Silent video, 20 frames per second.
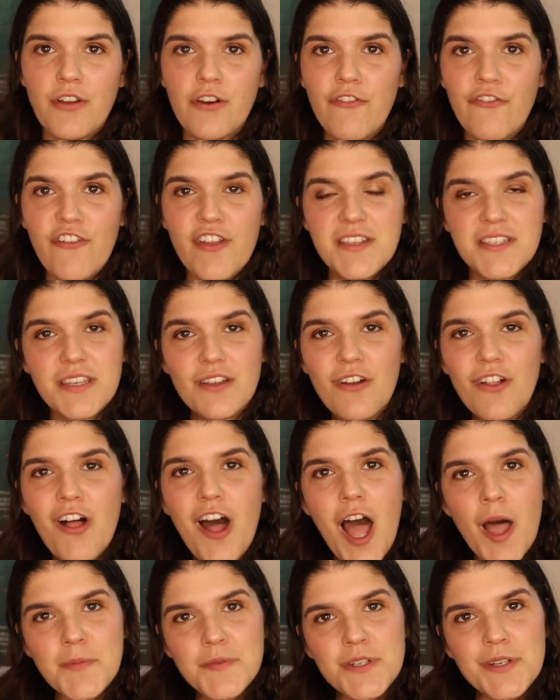They're physical
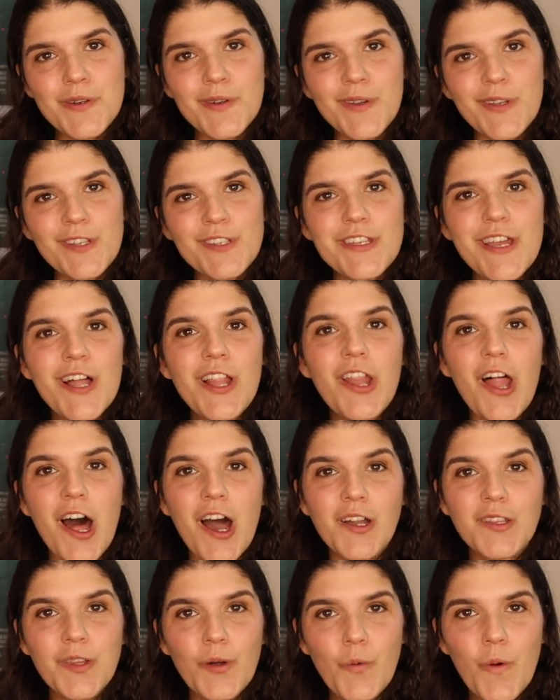obstacles
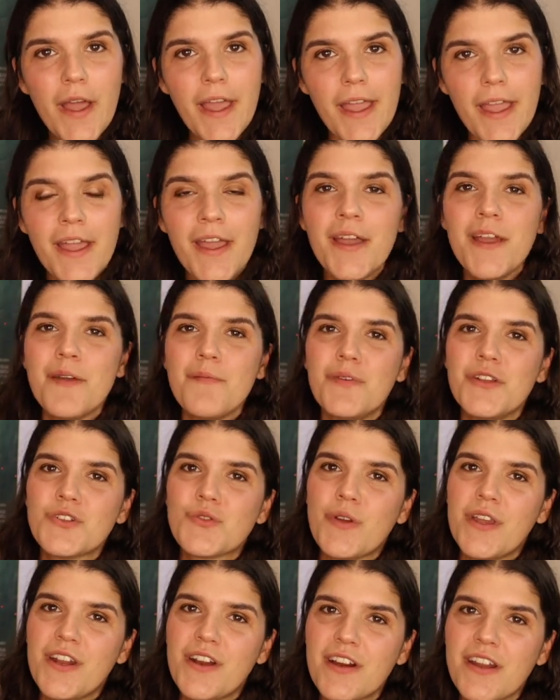along the way
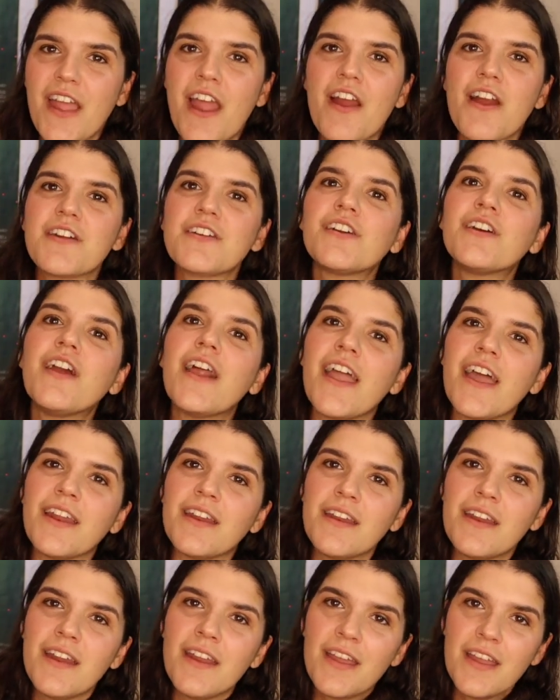between our character
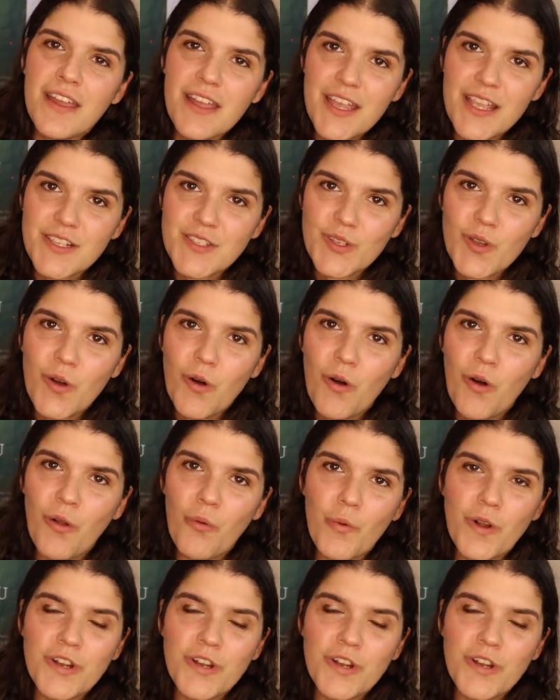and his goal,